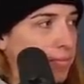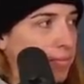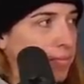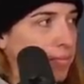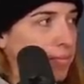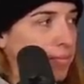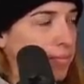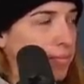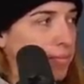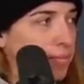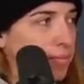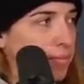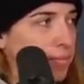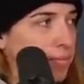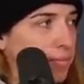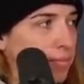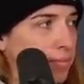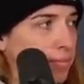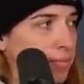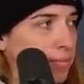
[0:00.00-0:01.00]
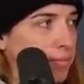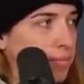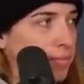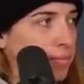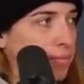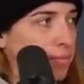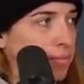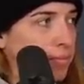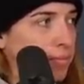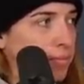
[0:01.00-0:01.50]

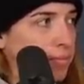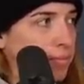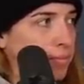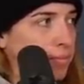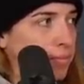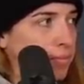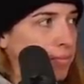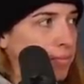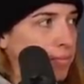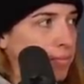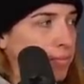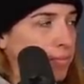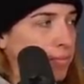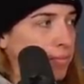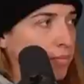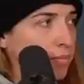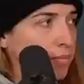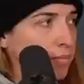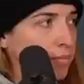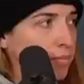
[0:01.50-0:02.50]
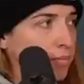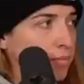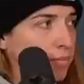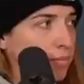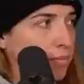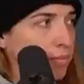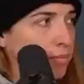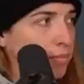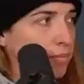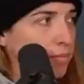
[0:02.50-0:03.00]

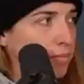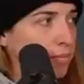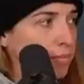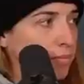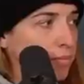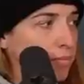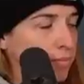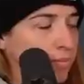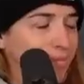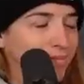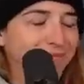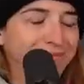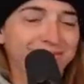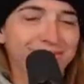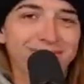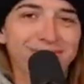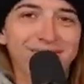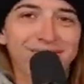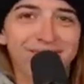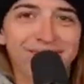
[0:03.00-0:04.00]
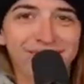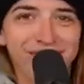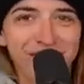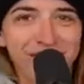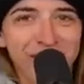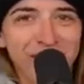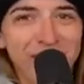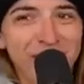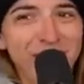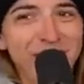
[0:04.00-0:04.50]

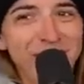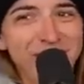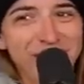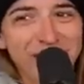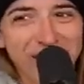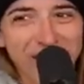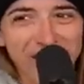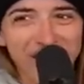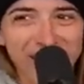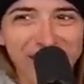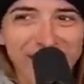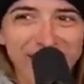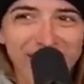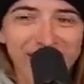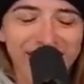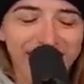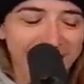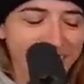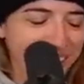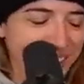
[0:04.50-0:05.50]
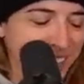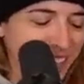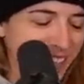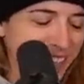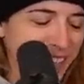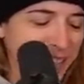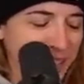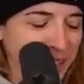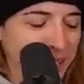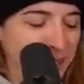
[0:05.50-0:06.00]

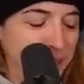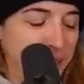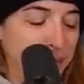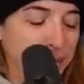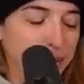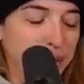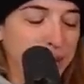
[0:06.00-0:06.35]
No words are spoken by the person on screen.